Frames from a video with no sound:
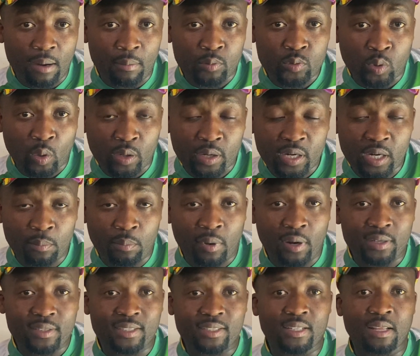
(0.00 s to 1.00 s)
I'm talking
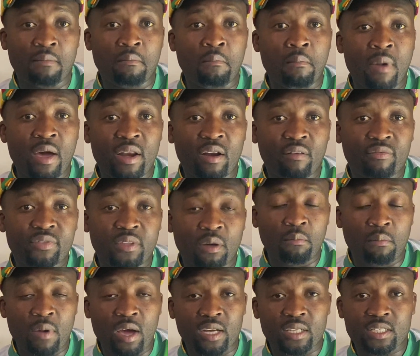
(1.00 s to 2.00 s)
about the Man the
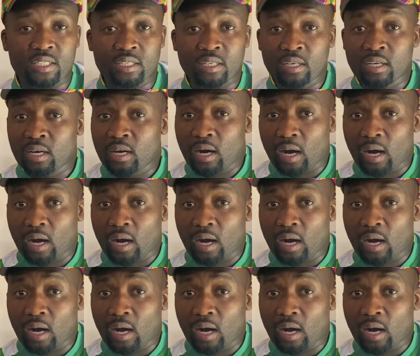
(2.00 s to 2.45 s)
Match